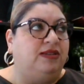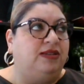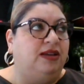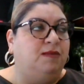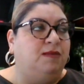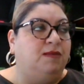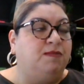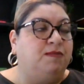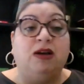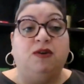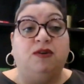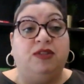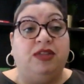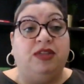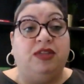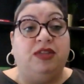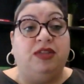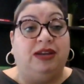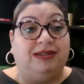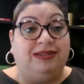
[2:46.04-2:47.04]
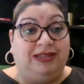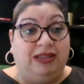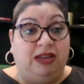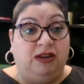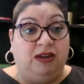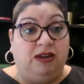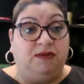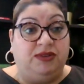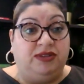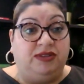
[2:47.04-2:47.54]
What is it?
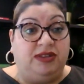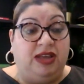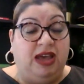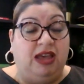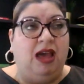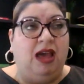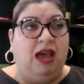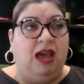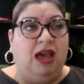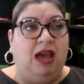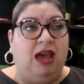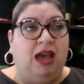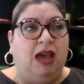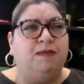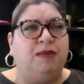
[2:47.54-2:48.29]
Banco de Reservas.